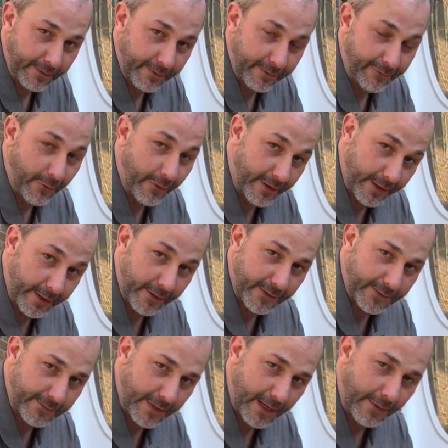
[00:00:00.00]
40
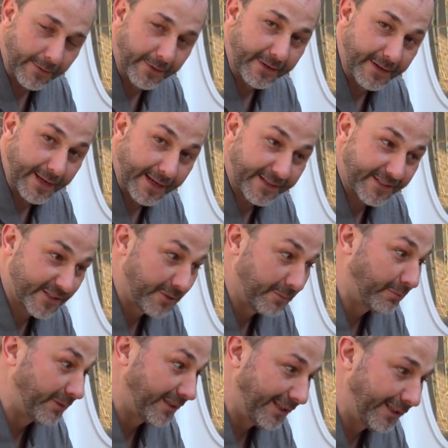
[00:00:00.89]
years from now when the deck is
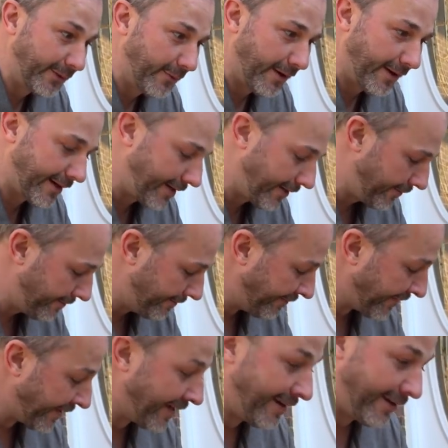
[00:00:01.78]
completely rotted out.
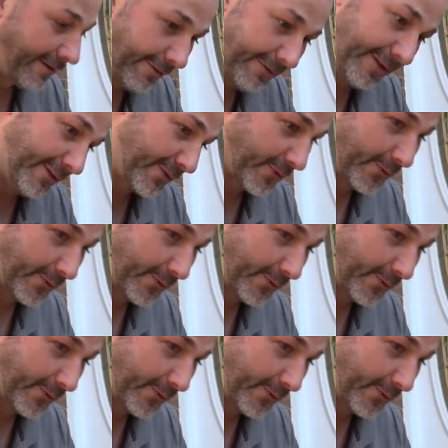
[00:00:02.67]
These